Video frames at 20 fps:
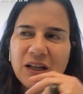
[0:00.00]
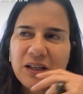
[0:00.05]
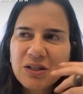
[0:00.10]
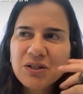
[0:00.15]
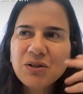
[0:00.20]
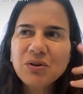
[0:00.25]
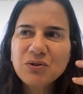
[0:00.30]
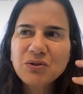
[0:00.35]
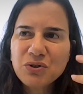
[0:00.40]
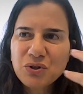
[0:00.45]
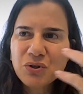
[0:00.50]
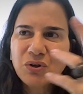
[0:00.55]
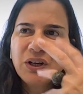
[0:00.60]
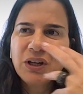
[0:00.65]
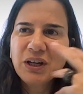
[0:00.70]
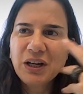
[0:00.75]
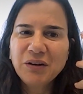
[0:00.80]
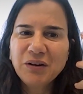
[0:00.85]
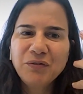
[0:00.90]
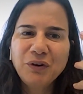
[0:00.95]
so
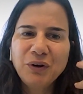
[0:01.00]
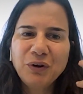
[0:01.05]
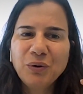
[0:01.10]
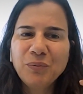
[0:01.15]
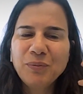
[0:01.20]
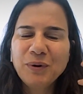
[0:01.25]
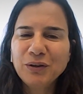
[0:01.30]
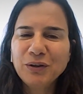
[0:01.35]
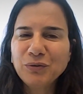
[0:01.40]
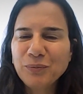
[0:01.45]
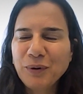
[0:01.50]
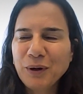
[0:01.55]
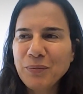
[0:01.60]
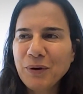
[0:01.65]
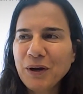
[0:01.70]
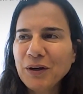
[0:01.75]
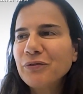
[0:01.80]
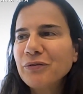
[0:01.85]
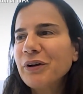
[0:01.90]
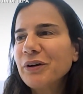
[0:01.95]
again, if I go back to my
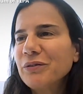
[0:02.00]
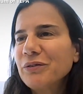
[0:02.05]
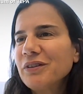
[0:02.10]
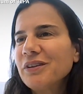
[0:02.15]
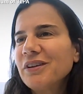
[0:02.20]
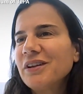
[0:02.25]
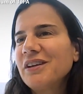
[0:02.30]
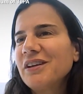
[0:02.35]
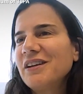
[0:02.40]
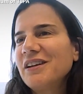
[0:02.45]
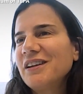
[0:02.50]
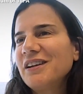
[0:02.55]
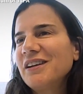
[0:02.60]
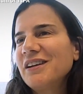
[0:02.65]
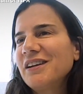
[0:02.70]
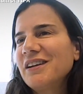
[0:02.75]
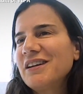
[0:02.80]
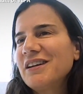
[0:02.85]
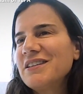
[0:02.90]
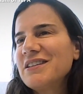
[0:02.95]
background,
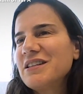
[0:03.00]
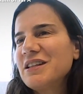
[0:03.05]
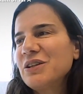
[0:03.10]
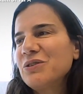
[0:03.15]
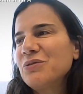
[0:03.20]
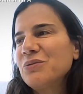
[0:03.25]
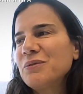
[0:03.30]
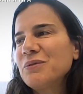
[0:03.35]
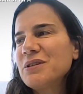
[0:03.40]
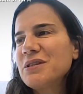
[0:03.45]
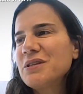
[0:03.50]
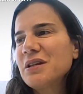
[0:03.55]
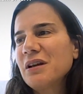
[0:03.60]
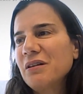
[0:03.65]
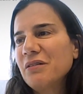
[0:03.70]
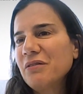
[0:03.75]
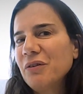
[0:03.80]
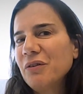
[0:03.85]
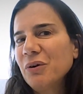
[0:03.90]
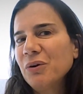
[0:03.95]
I said to
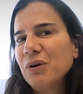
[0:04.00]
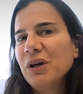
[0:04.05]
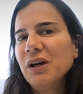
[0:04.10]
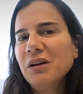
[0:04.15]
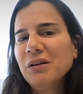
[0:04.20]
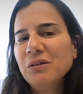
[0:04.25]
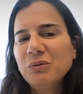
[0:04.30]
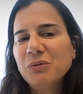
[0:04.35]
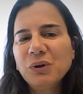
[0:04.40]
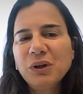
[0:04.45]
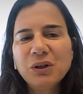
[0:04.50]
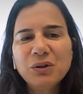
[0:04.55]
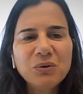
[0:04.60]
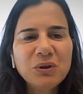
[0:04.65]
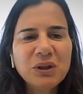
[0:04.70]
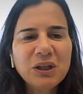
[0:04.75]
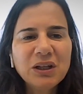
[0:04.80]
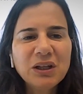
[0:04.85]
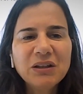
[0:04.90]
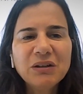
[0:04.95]
myself, okay, we need to
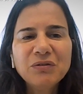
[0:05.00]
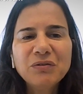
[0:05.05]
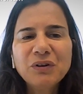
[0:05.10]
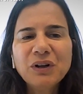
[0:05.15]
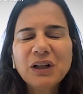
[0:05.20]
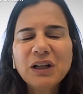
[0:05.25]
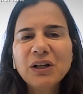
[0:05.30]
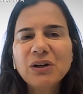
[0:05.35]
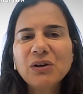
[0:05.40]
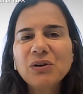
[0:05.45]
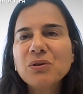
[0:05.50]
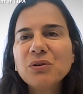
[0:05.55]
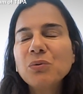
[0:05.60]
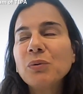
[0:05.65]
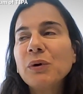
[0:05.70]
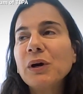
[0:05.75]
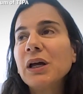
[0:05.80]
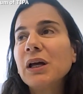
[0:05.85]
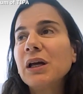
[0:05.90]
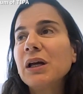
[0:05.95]
think differently. Another
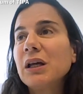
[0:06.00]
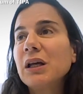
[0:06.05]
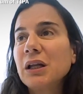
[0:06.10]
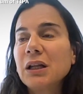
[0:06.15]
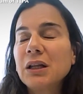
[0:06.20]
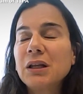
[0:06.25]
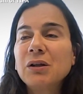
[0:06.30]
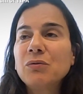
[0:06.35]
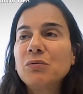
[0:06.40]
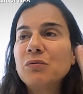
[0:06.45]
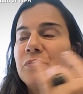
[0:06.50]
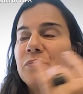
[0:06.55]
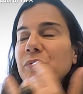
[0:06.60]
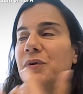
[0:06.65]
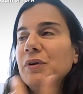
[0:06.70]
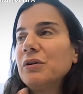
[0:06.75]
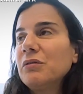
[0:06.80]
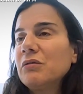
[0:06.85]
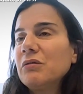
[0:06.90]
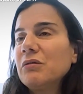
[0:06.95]
way that we've
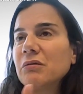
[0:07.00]
been